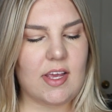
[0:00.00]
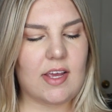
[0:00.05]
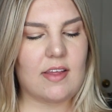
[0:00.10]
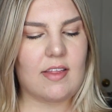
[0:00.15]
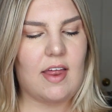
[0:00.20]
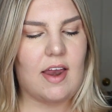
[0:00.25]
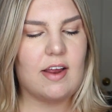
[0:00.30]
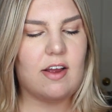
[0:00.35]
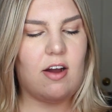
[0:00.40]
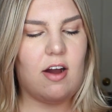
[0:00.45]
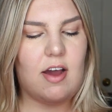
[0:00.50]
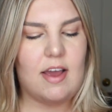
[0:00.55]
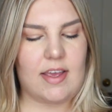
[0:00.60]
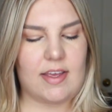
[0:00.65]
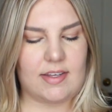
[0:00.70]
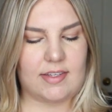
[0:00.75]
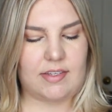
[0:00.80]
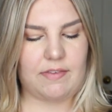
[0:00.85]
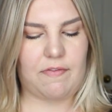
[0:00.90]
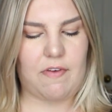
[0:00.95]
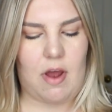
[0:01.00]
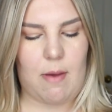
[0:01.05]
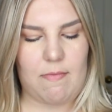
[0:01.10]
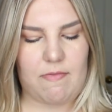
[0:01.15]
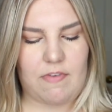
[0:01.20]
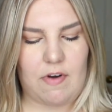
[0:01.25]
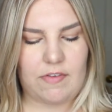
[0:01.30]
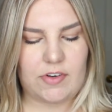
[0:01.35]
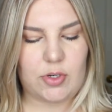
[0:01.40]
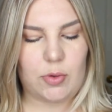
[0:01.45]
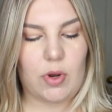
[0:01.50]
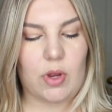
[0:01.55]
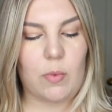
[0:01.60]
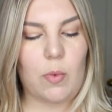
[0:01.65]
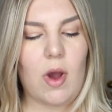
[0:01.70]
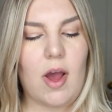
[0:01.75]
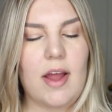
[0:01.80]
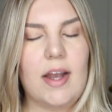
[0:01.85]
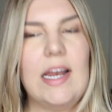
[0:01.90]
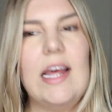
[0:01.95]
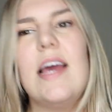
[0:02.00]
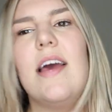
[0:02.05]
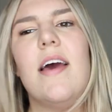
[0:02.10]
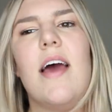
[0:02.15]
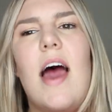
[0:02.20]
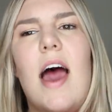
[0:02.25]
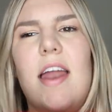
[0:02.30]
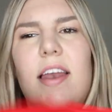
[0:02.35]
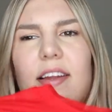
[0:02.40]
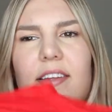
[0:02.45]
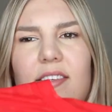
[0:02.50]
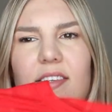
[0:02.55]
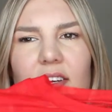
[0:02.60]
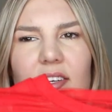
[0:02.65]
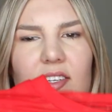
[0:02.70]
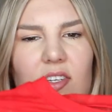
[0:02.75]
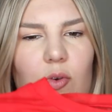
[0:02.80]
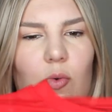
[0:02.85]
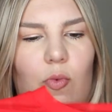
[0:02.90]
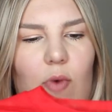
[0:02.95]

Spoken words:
thing that I got is from Forever 21, and it's this